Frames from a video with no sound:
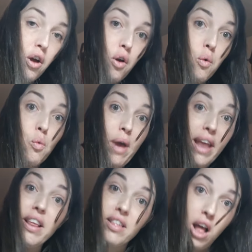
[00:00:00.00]
Red
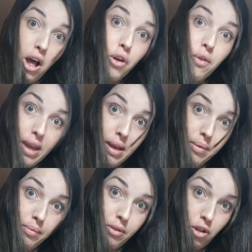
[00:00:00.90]
is hungry.
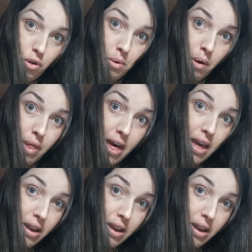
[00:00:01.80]
Did you know that?